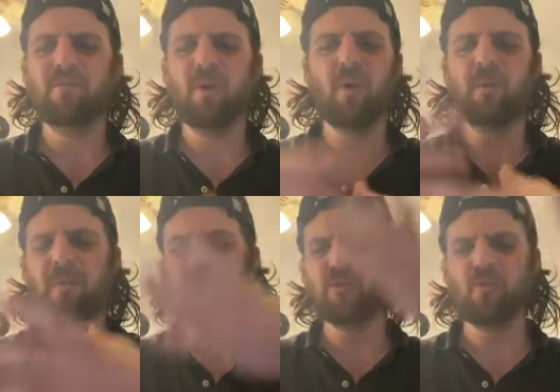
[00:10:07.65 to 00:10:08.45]
they want to be
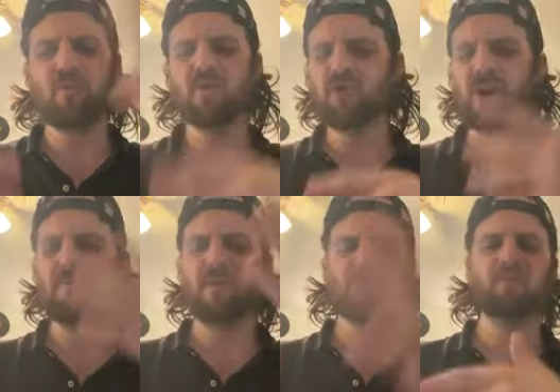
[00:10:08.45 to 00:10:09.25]
miserable and try
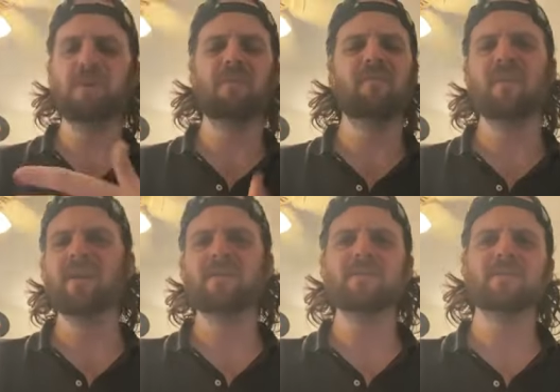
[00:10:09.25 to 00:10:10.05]
to mess with me and my
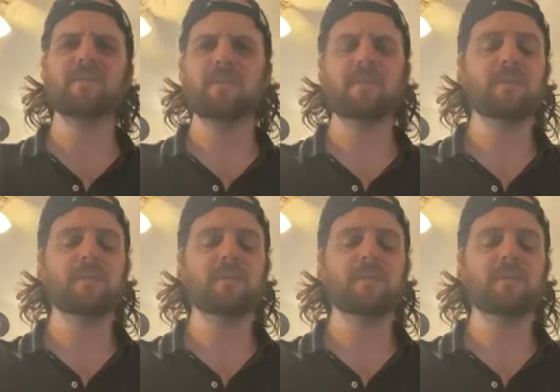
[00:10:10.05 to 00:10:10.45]
fans and stuff.